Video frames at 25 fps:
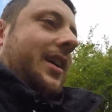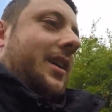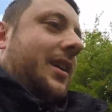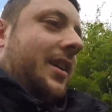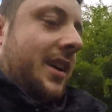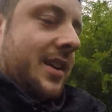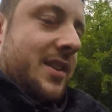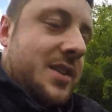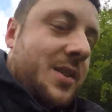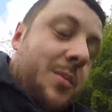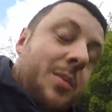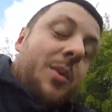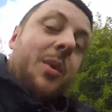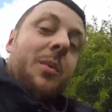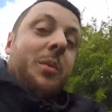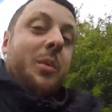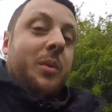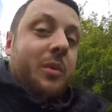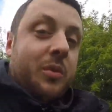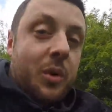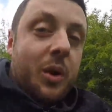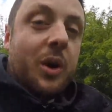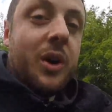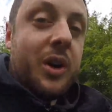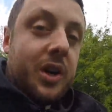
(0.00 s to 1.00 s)
That's the problem
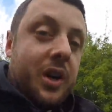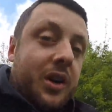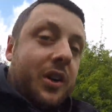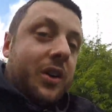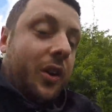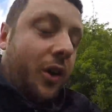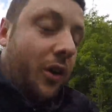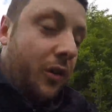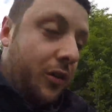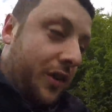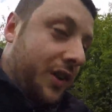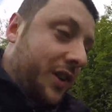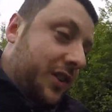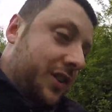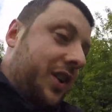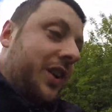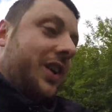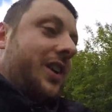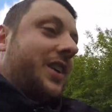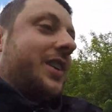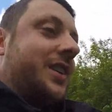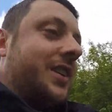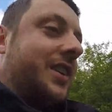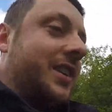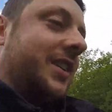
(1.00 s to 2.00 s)
with working in an office,
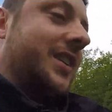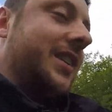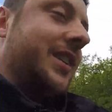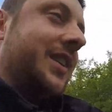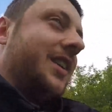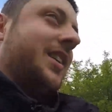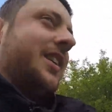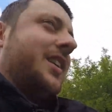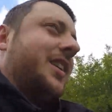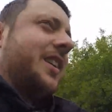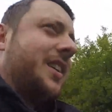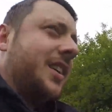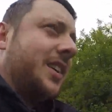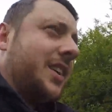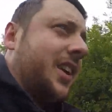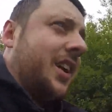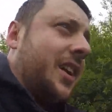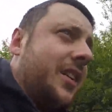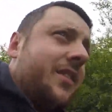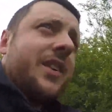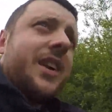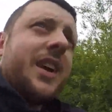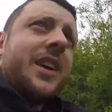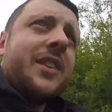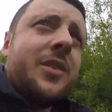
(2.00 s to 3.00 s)
you don't
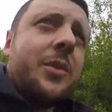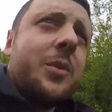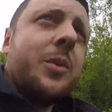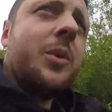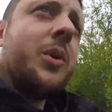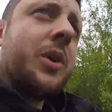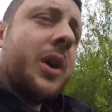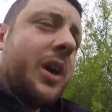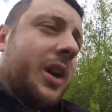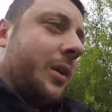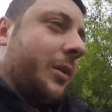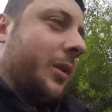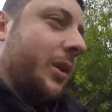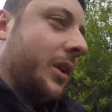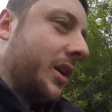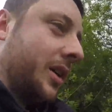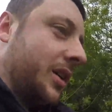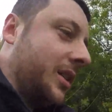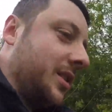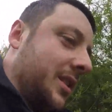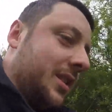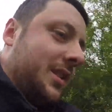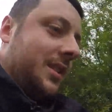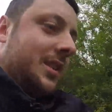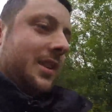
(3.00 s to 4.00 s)
ever get to walk anywhere.
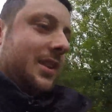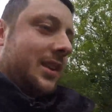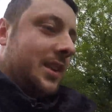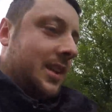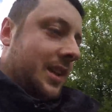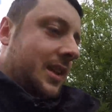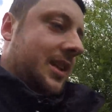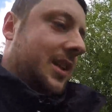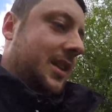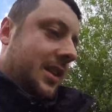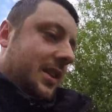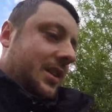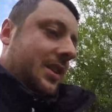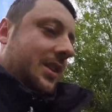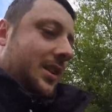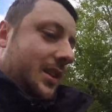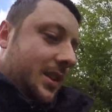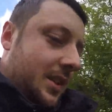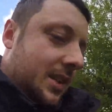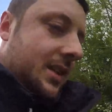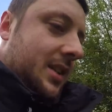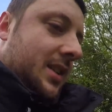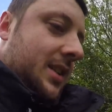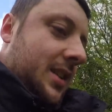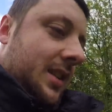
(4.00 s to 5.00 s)

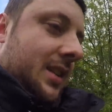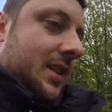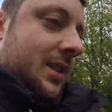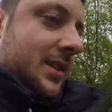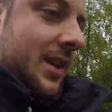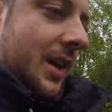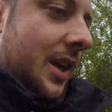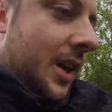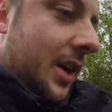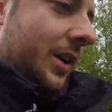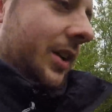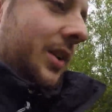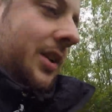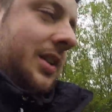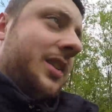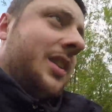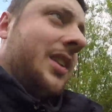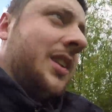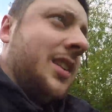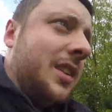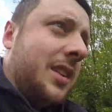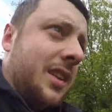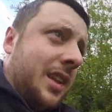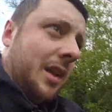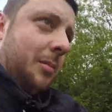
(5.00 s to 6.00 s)
So
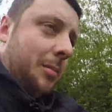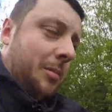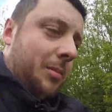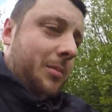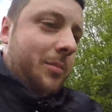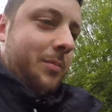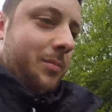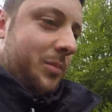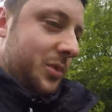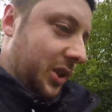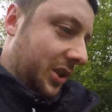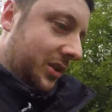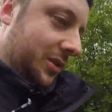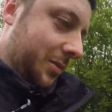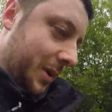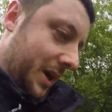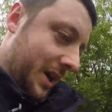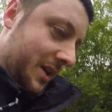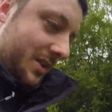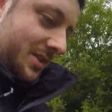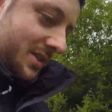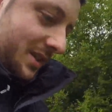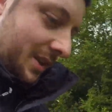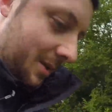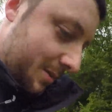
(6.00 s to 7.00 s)
that just
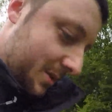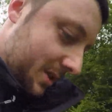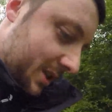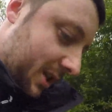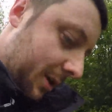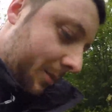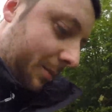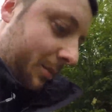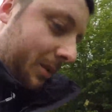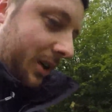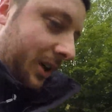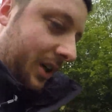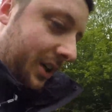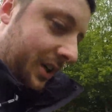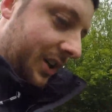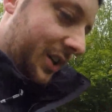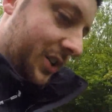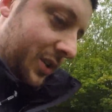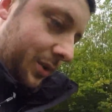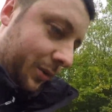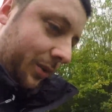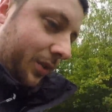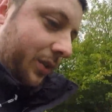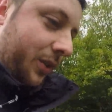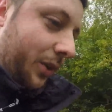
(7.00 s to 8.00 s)
about sums up my
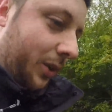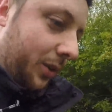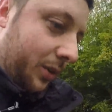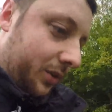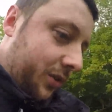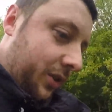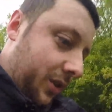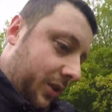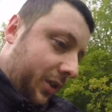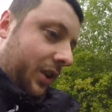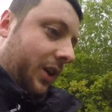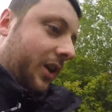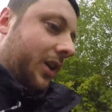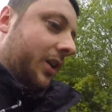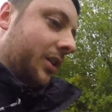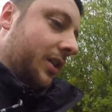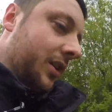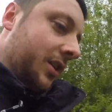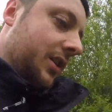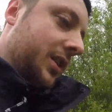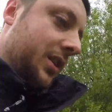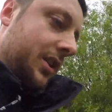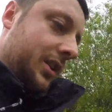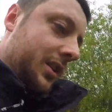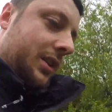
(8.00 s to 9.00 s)
initial thoughts on the
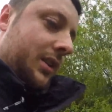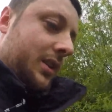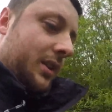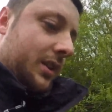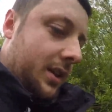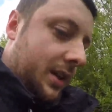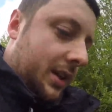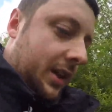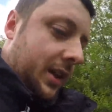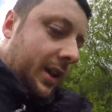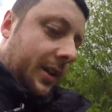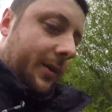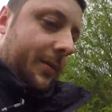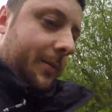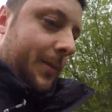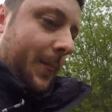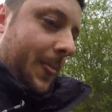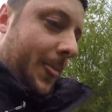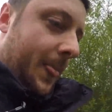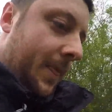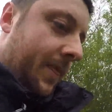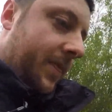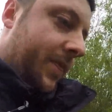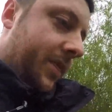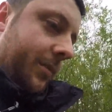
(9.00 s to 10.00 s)

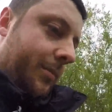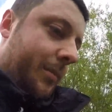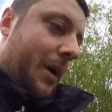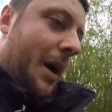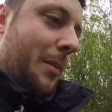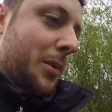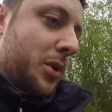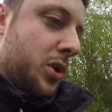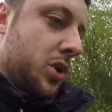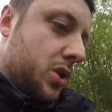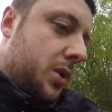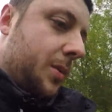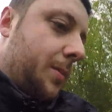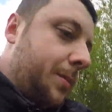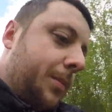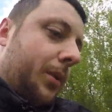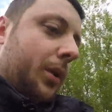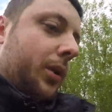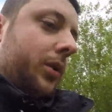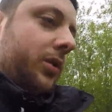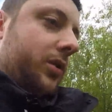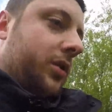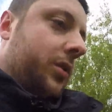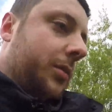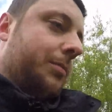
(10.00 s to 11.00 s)
Mammut
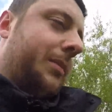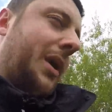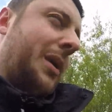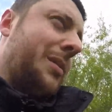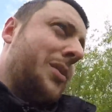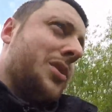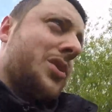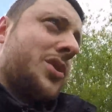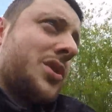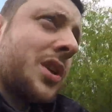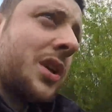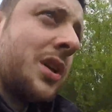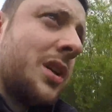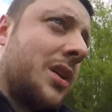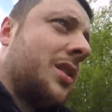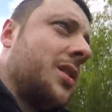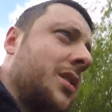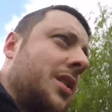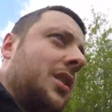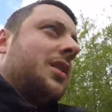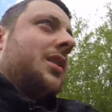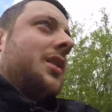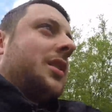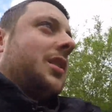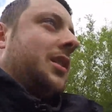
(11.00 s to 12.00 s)
boot,
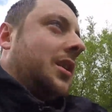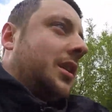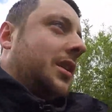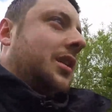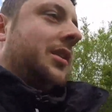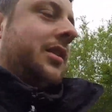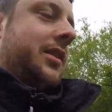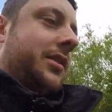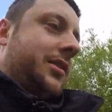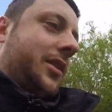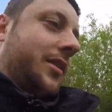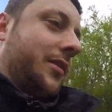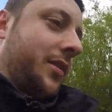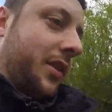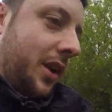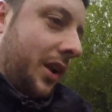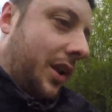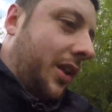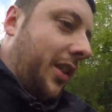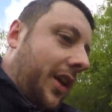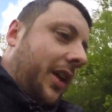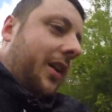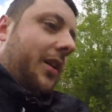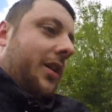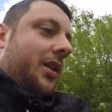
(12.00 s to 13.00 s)
something like
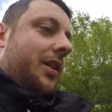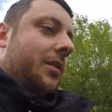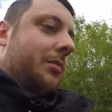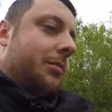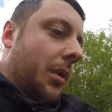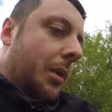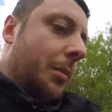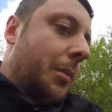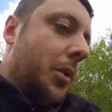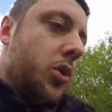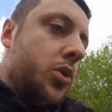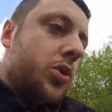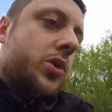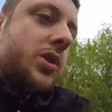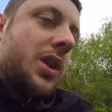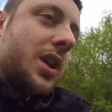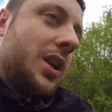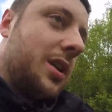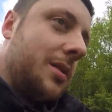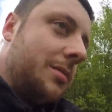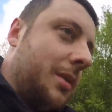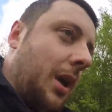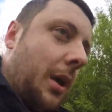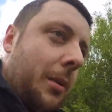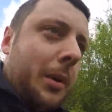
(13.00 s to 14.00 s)
that, Mammut
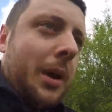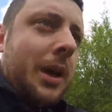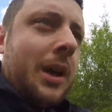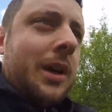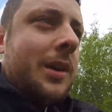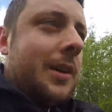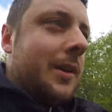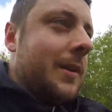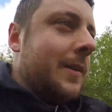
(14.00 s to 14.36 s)
maybe.